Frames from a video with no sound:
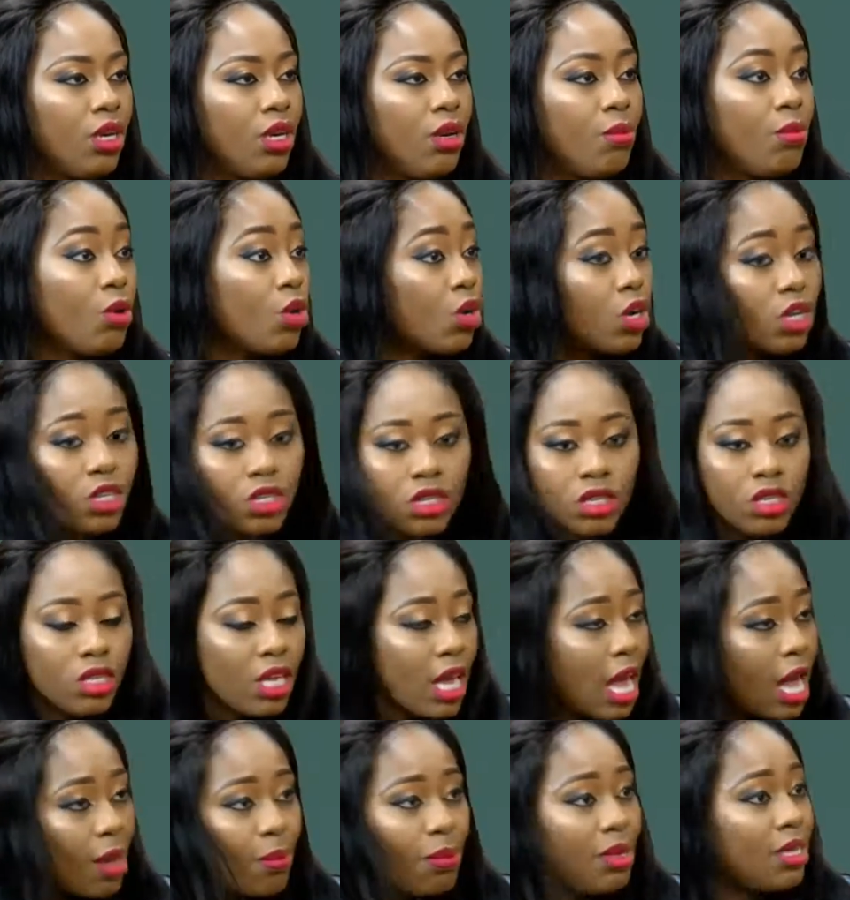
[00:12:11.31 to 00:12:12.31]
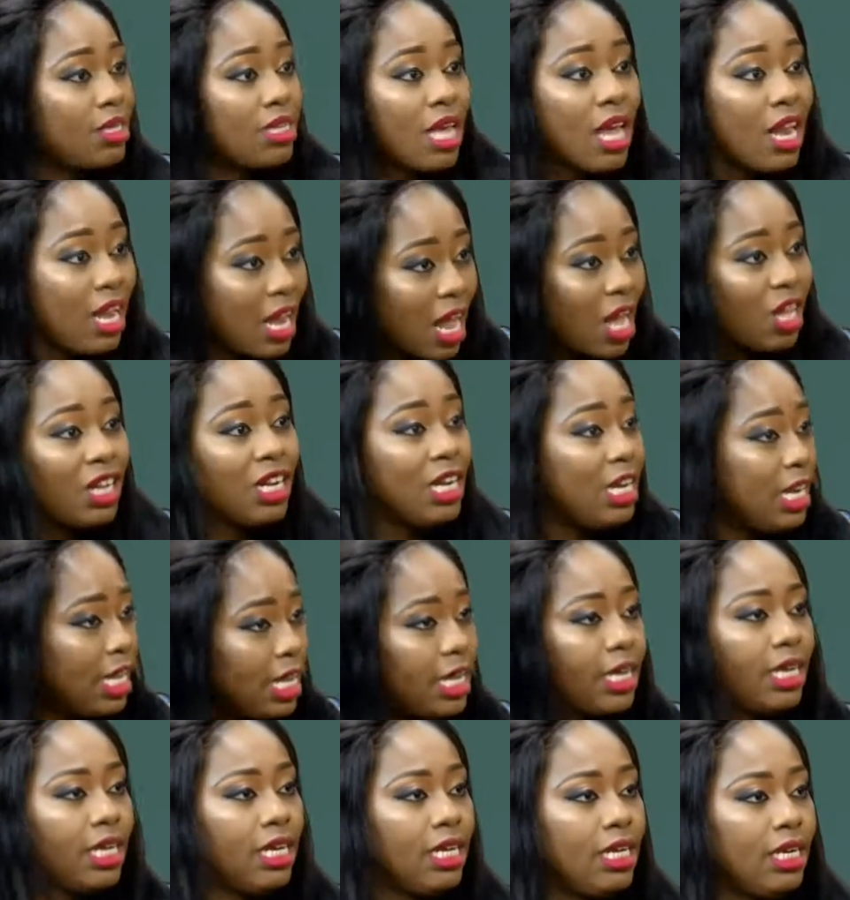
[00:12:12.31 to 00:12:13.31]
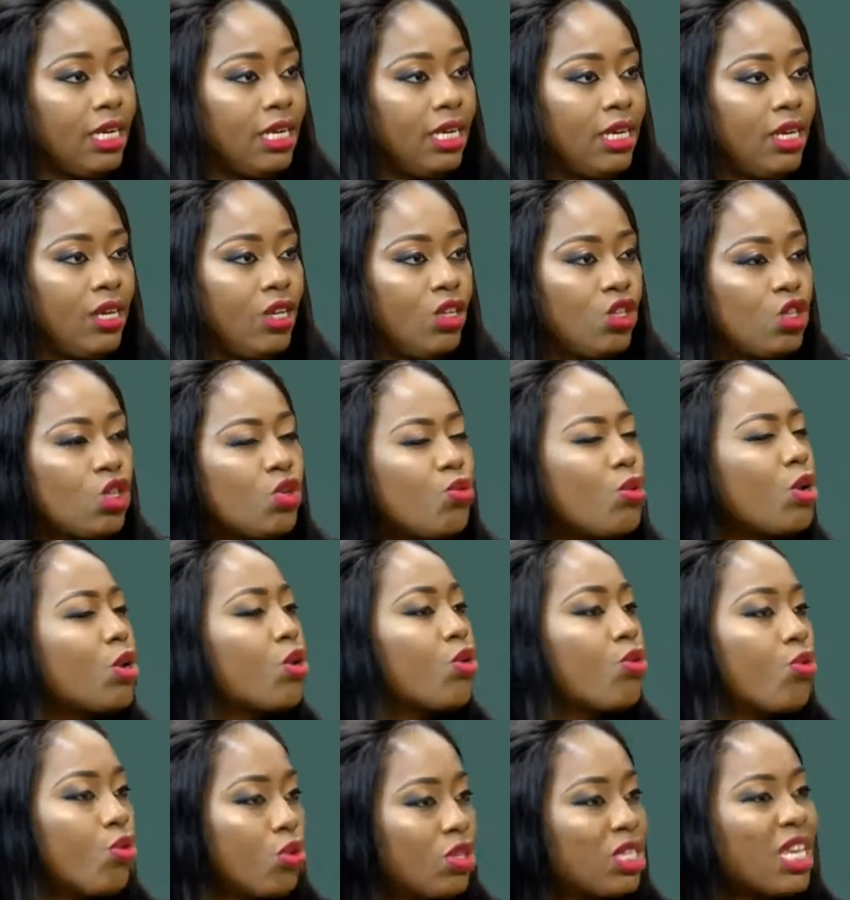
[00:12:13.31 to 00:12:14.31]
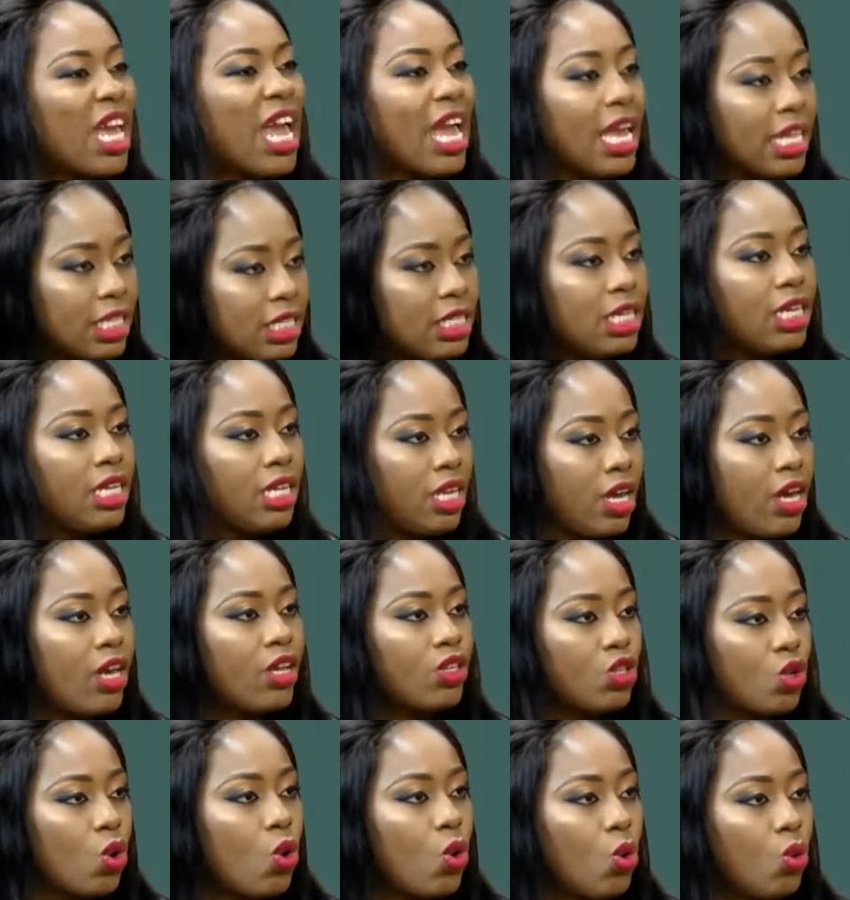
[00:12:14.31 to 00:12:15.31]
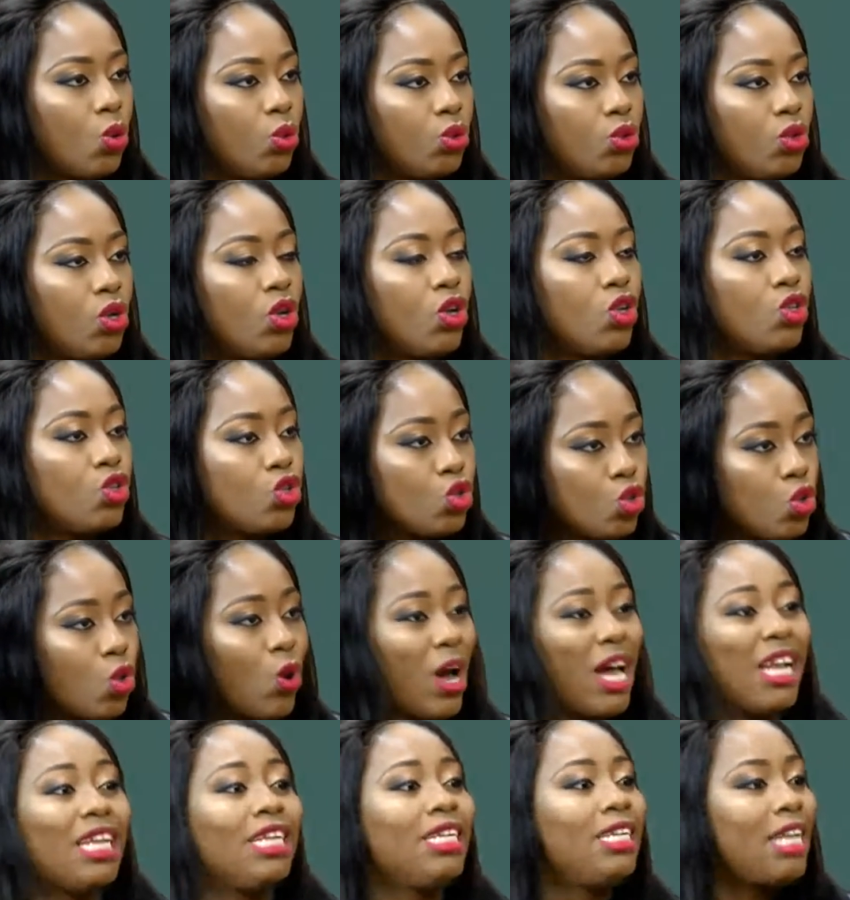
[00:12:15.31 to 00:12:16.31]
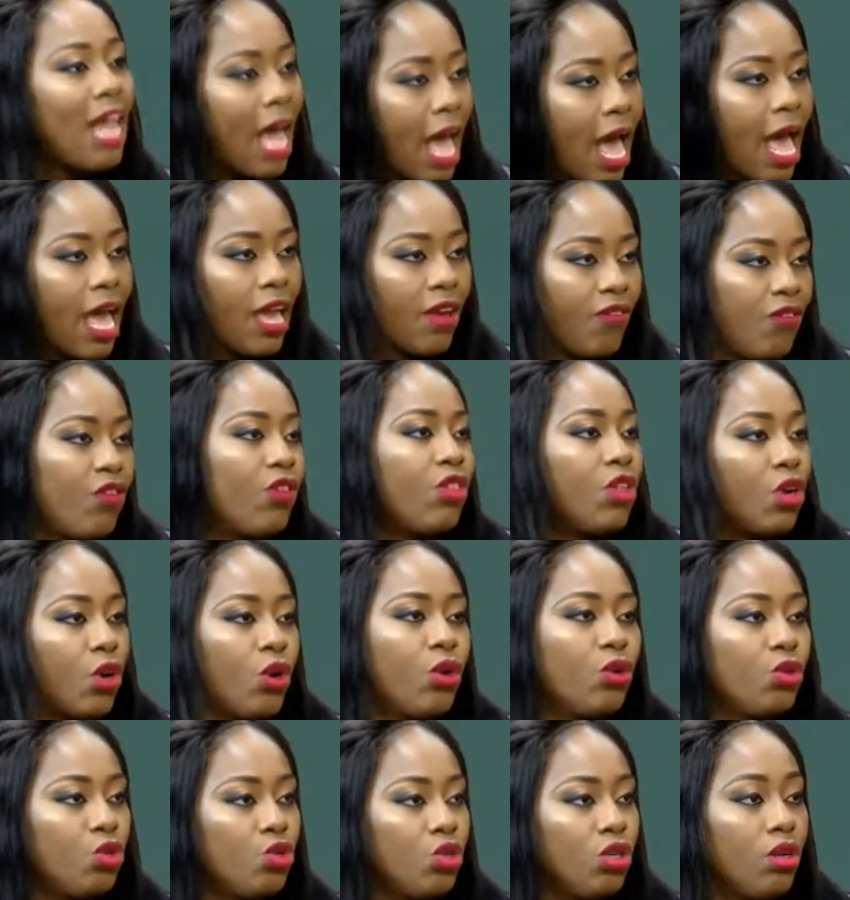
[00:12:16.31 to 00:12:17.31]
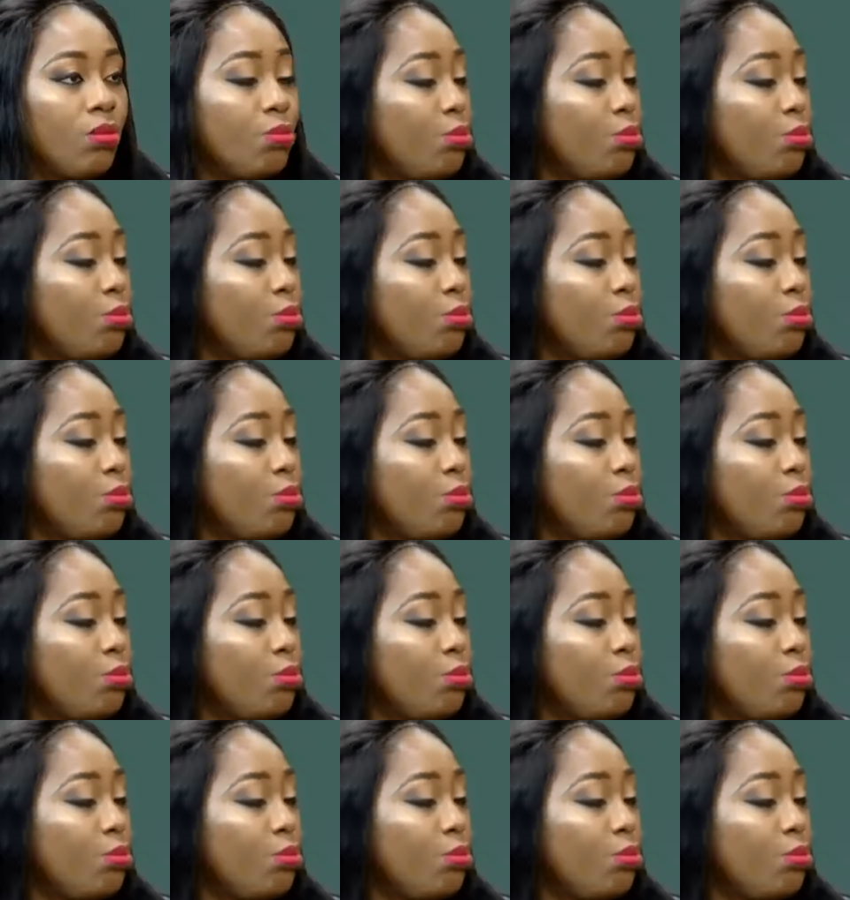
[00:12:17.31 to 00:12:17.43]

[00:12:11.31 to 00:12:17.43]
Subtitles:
Because the army is allowed legally to recruit 18 years old to go and die for the country,